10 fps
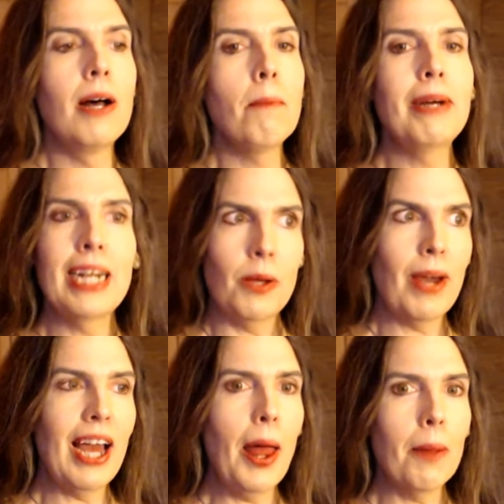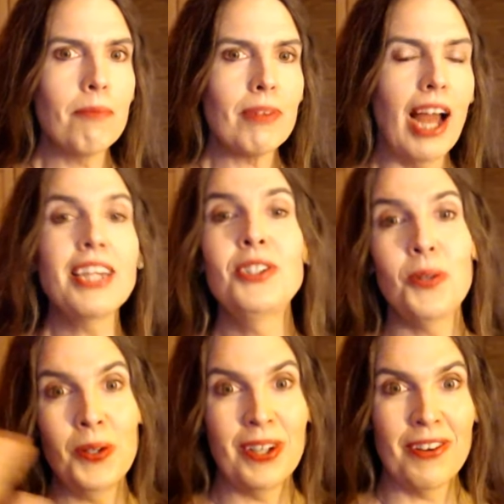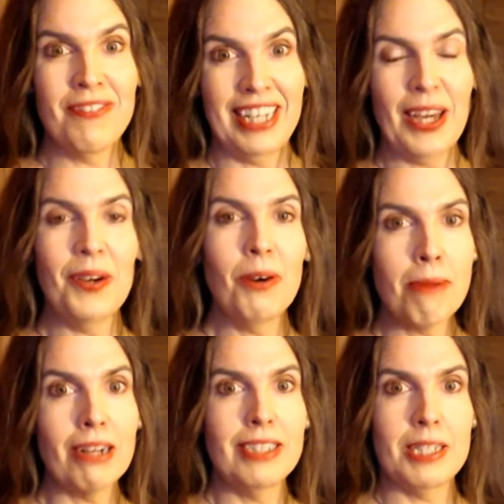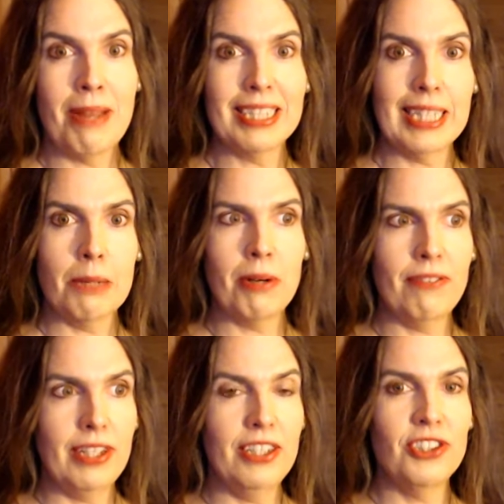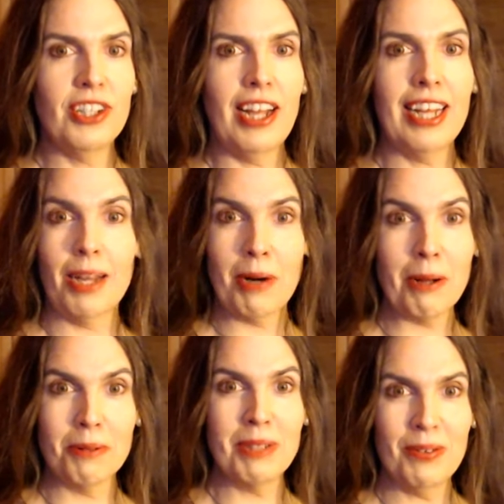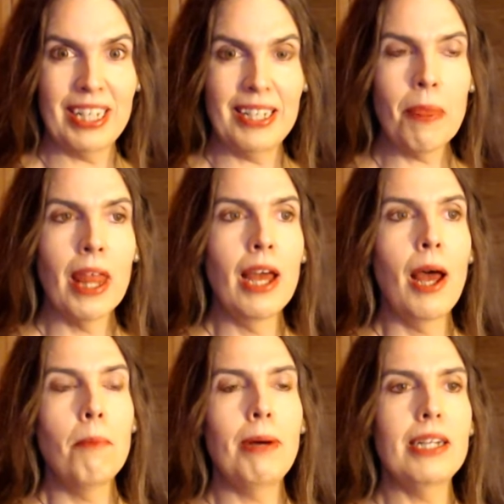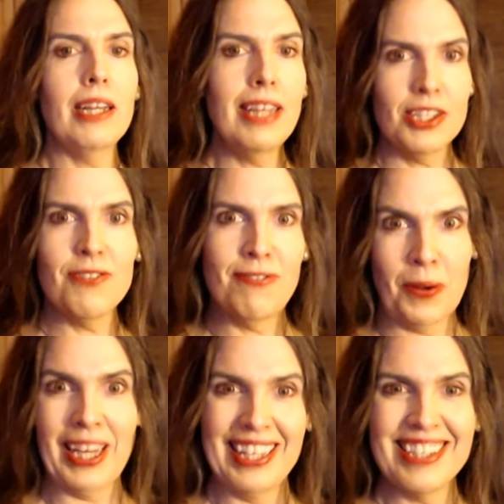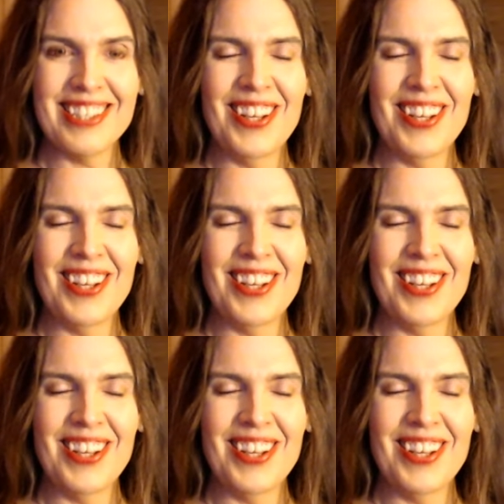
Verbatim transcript: But anyway, um, I could do a whole nother video about dismantling privilege, and I probably will, but let's focus